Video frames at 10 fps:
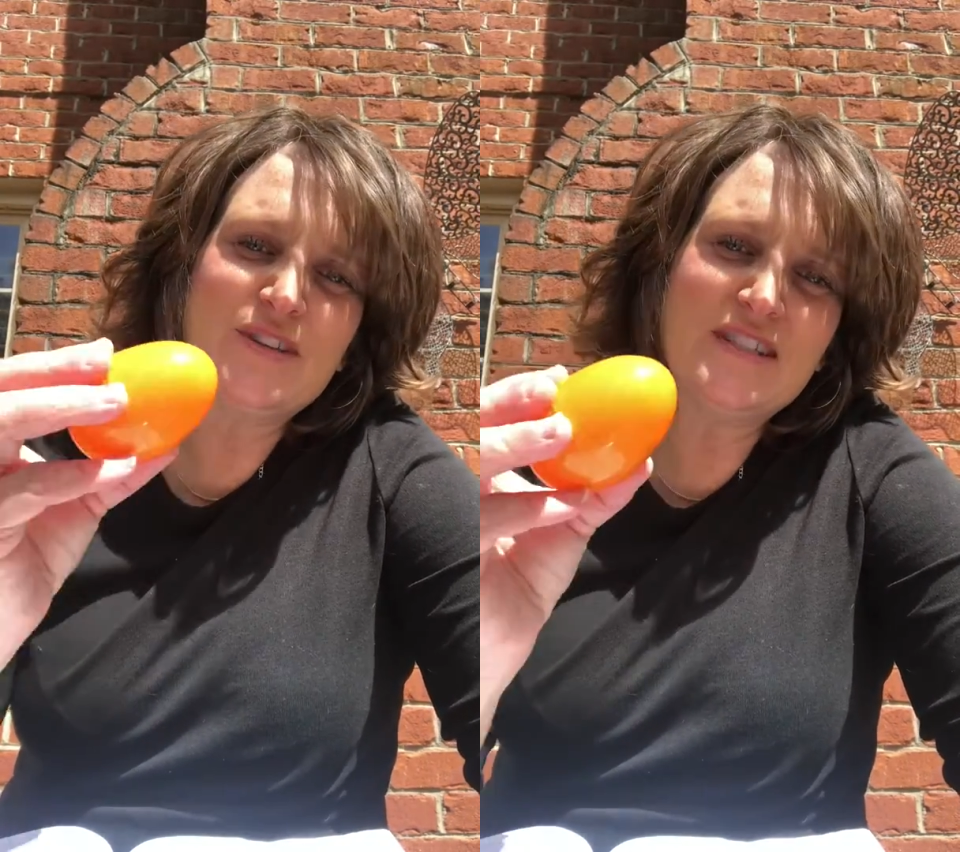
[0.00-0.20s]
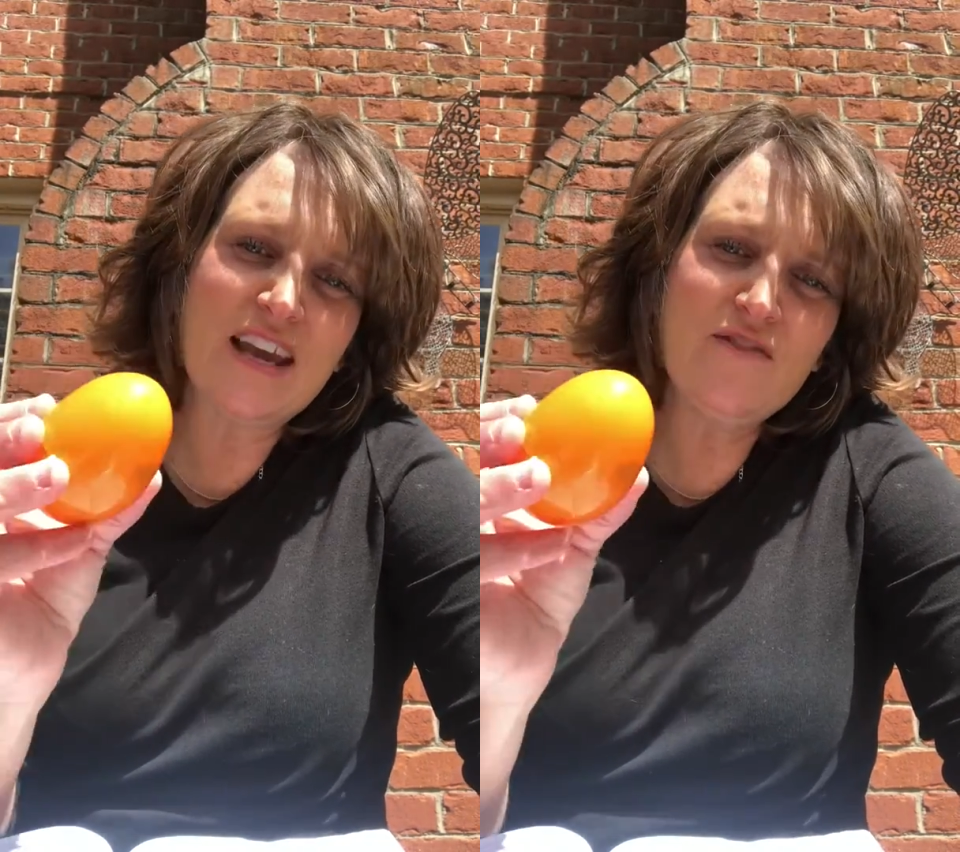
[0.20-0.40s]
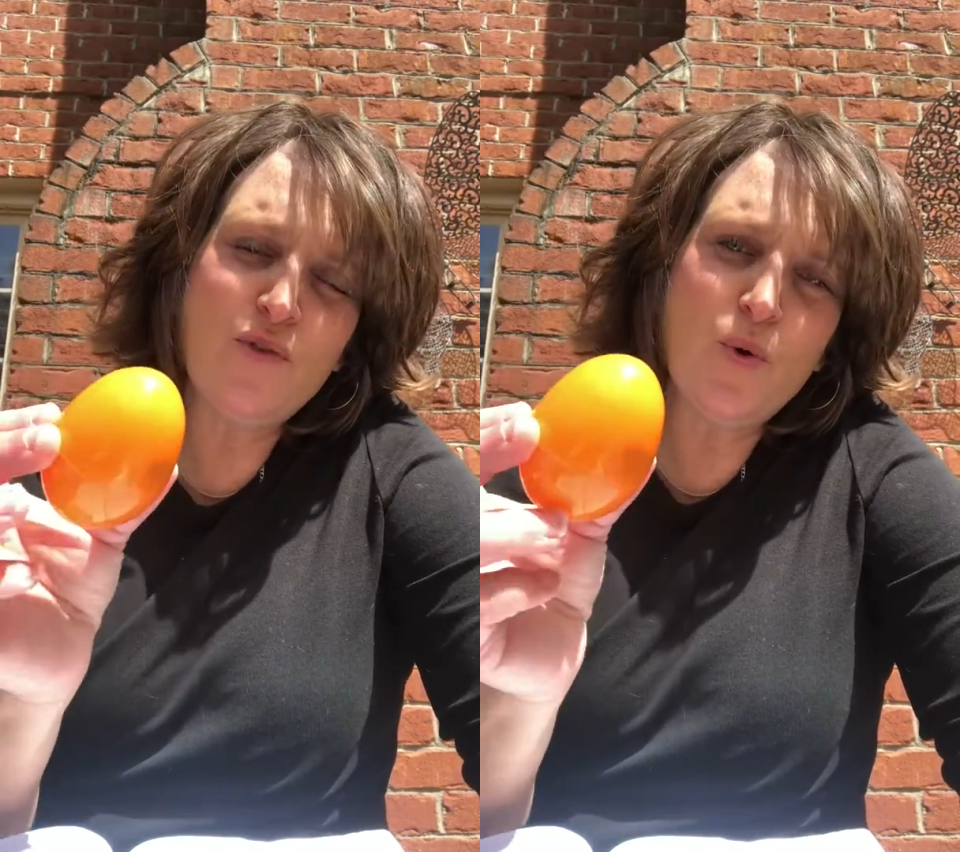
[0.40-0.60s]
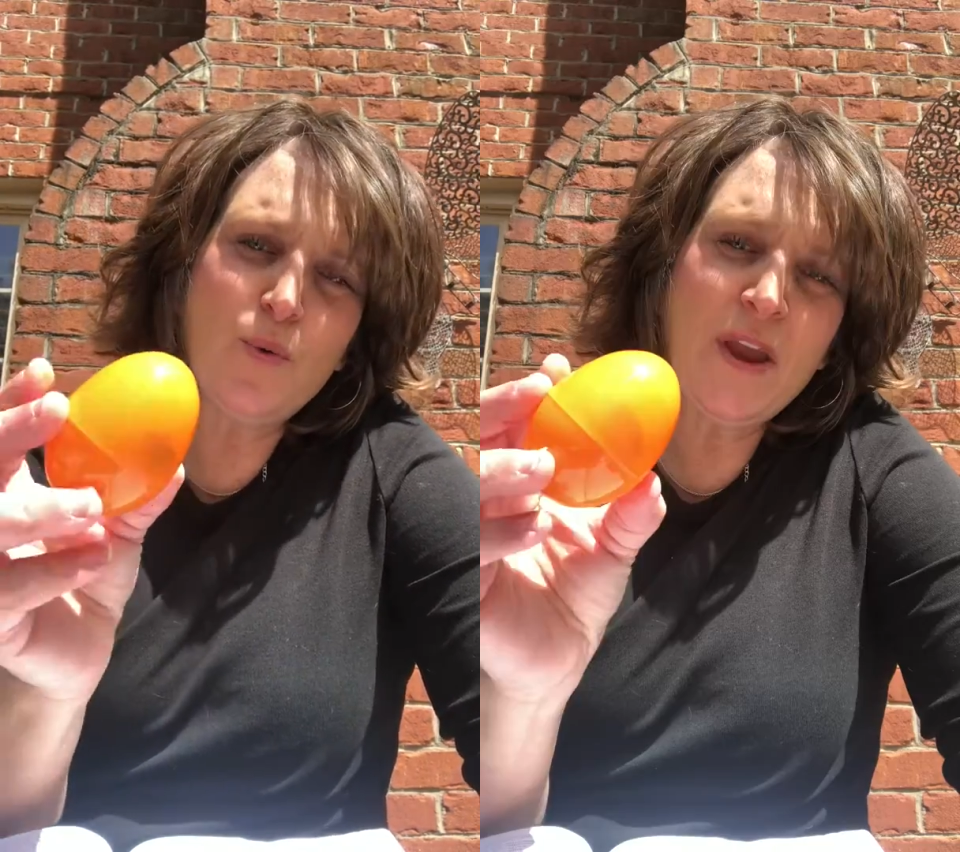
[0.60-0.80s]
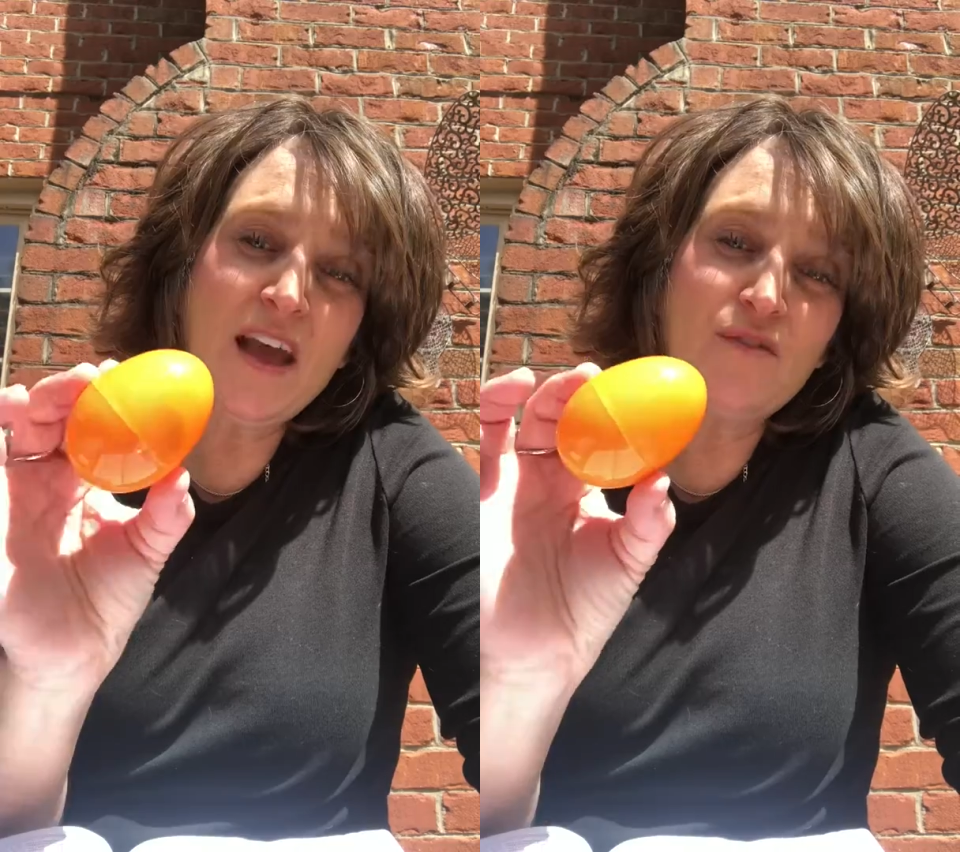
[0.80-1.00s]
day four
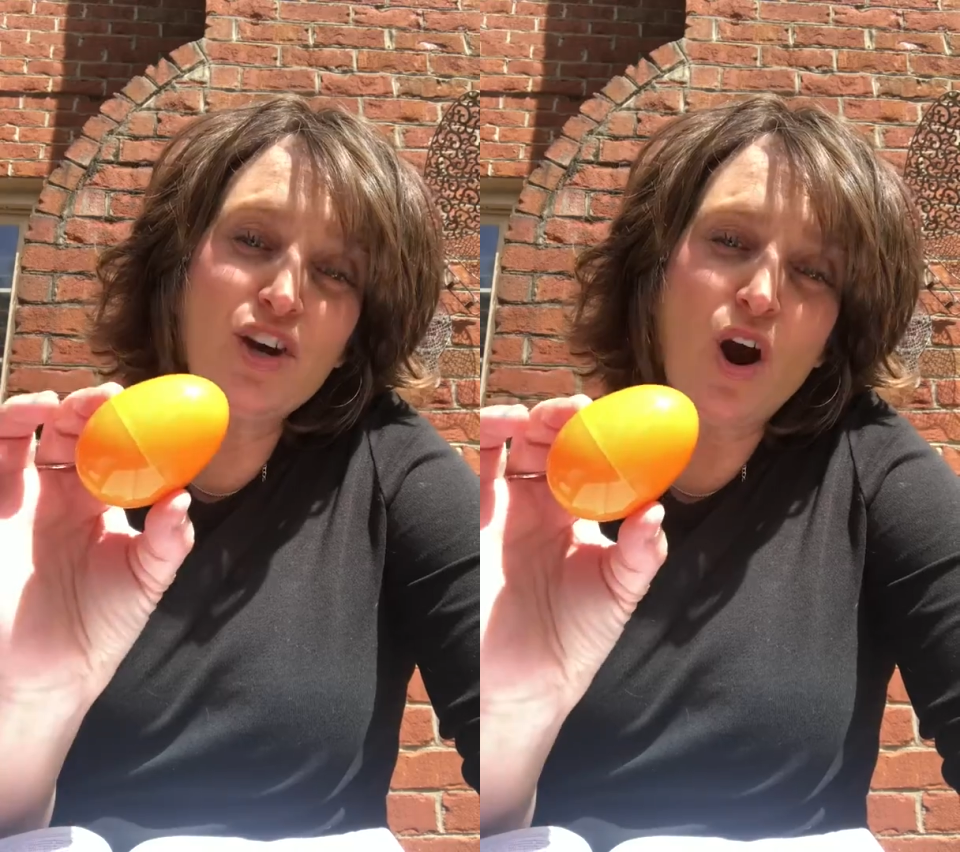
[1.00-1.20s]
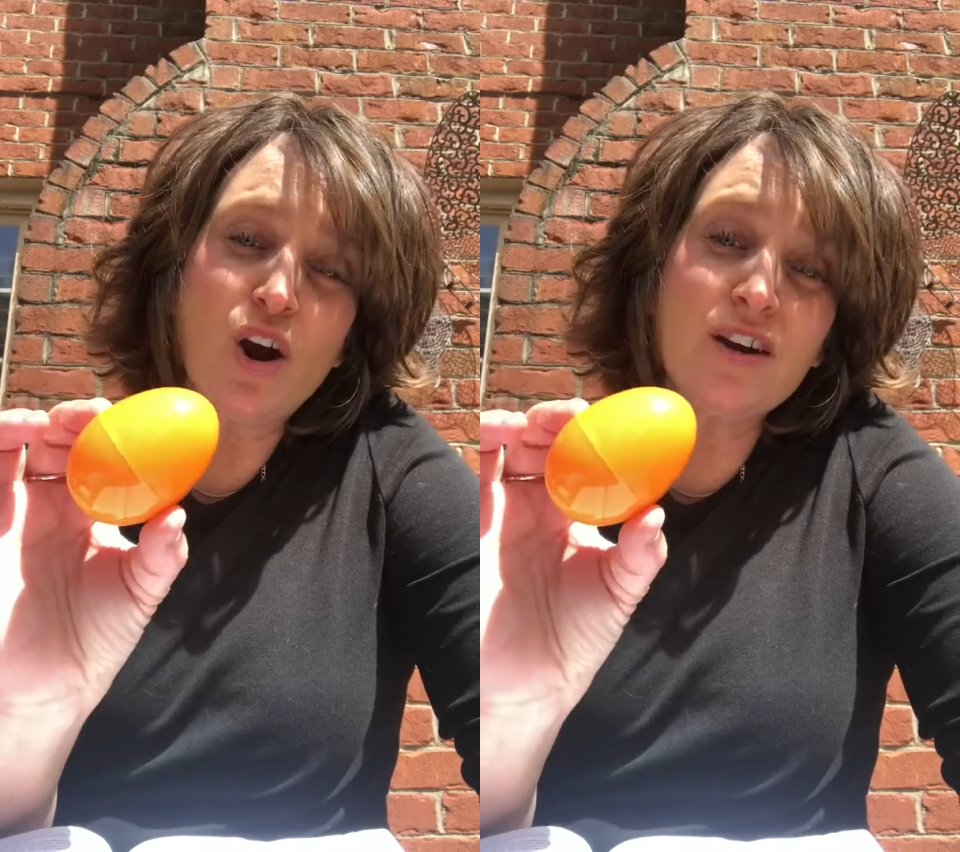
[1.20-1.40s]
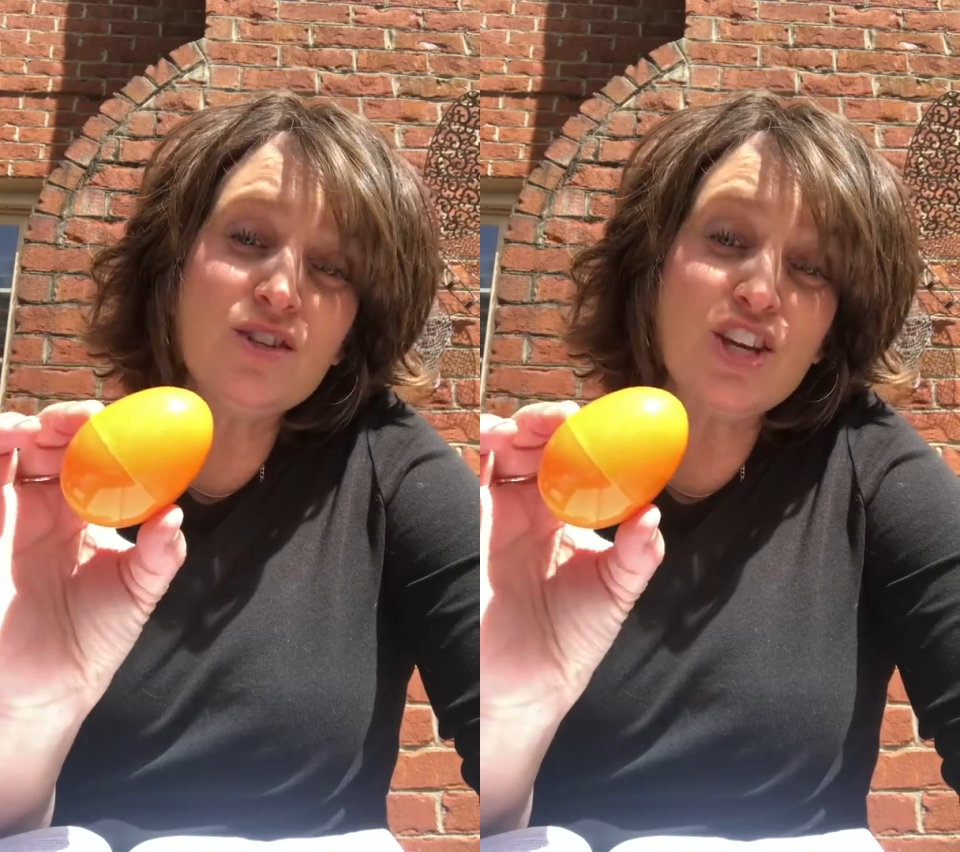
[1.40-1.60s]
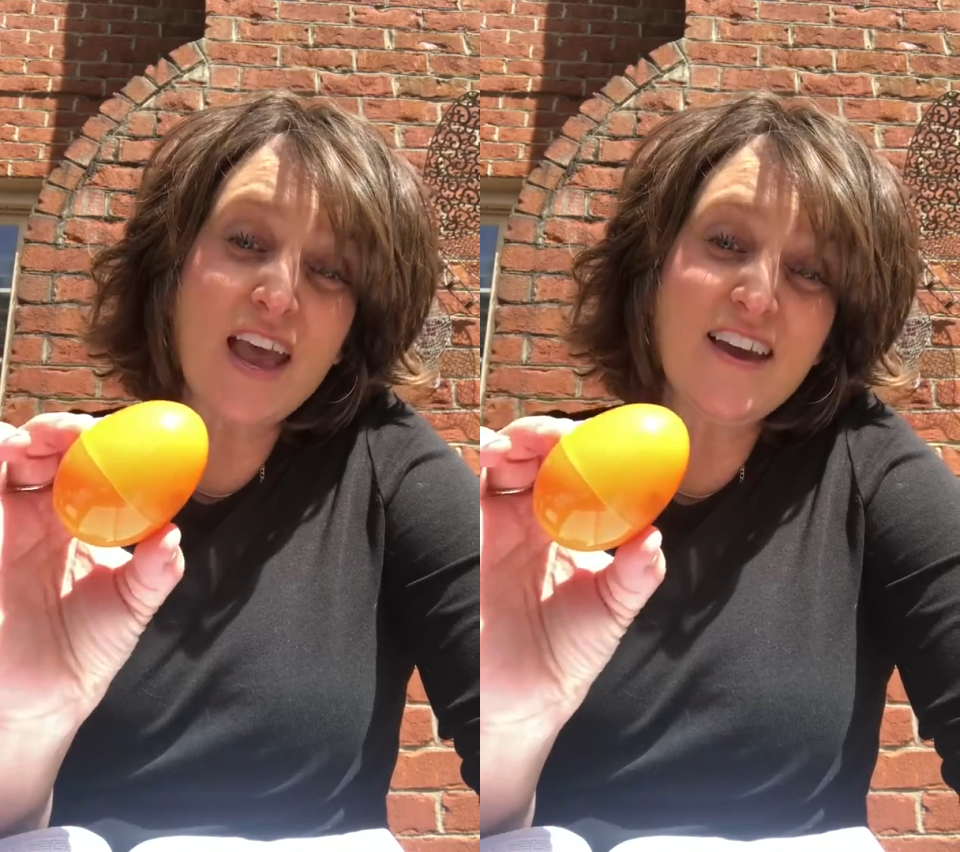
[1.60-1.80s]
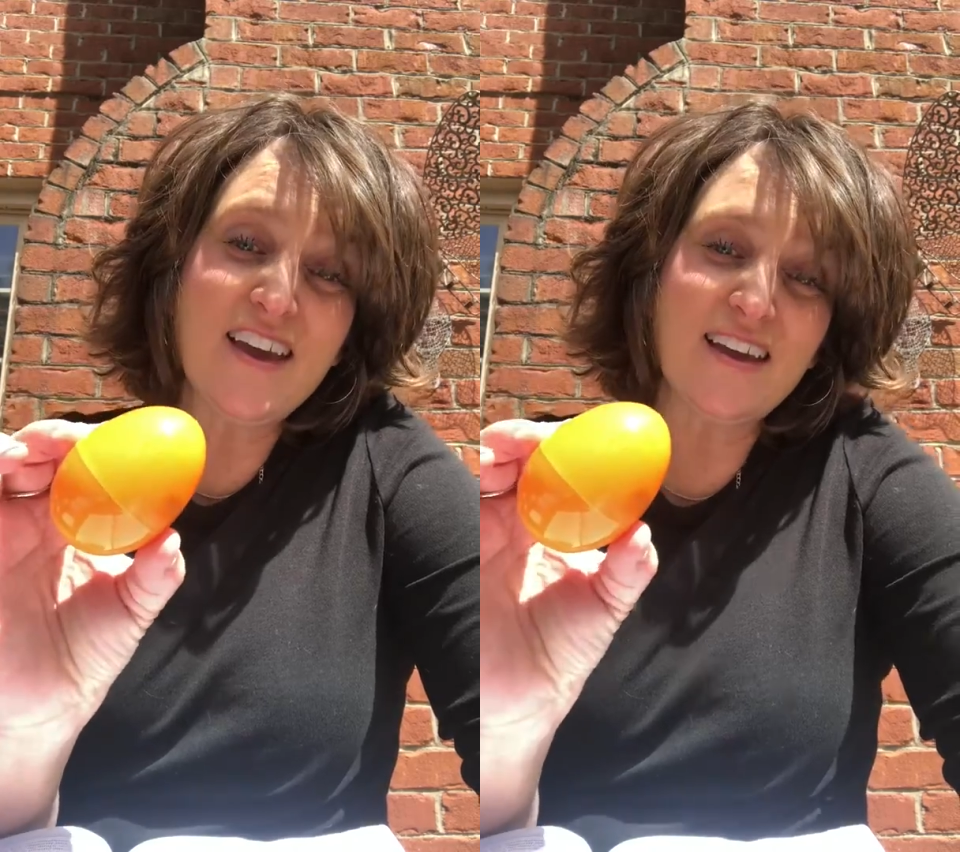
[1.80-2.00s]
we have an orange
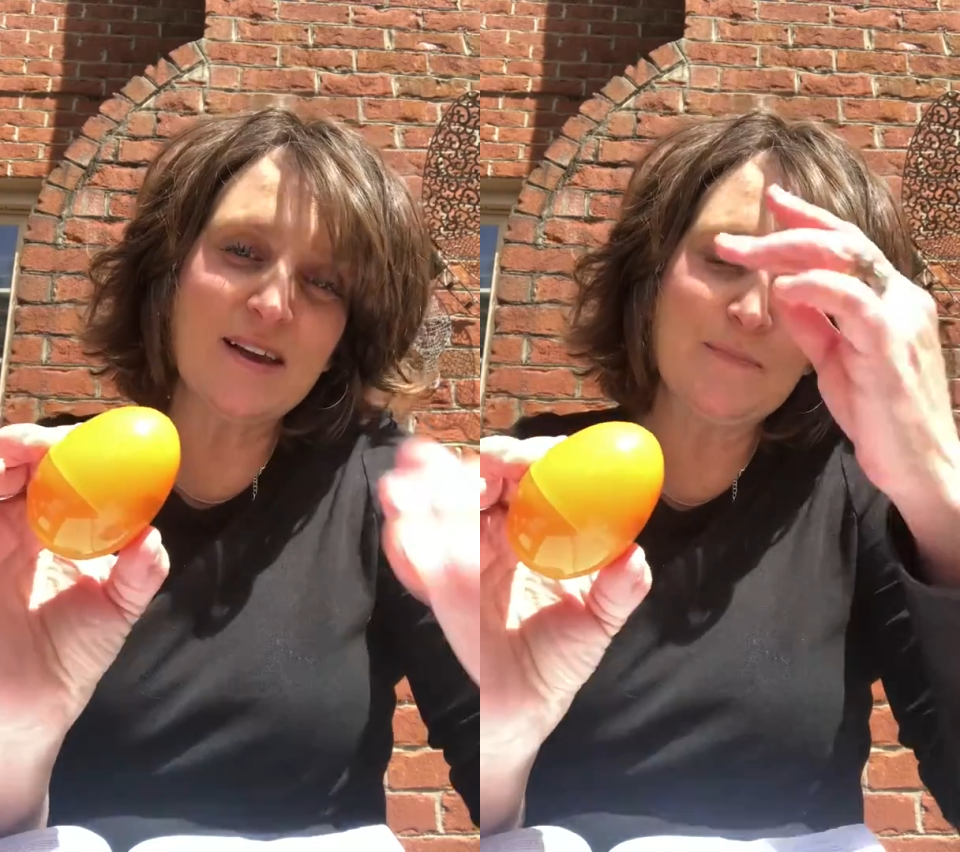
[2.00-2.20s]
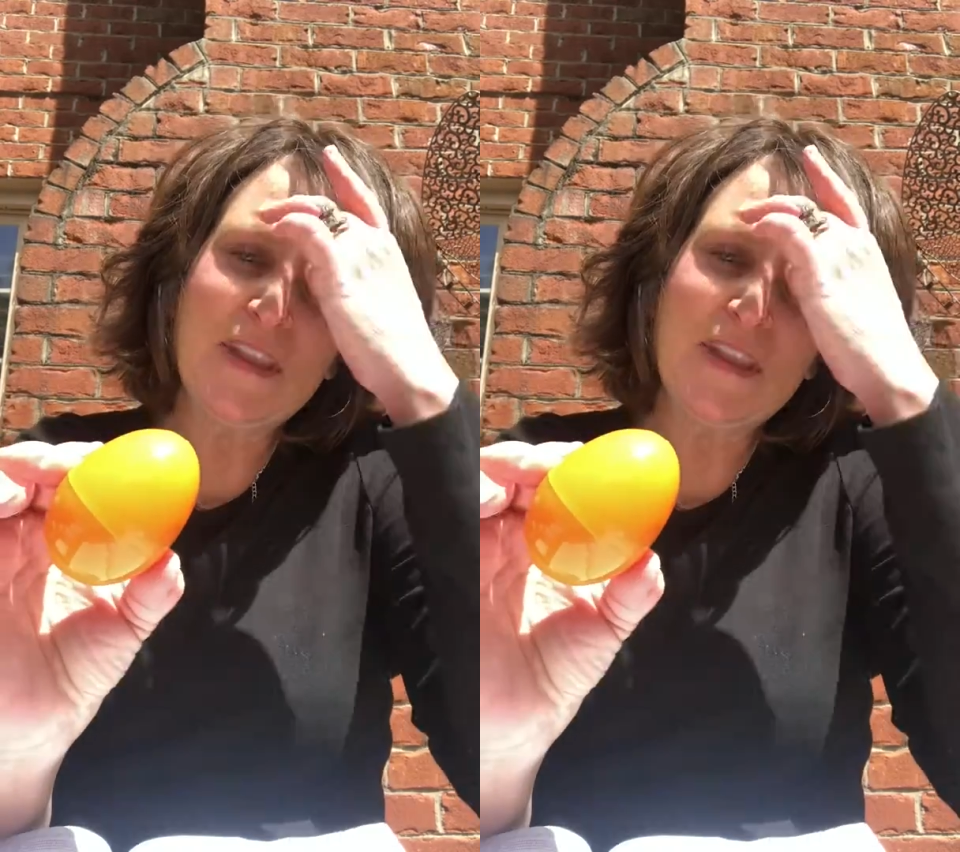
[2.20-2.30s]
egg.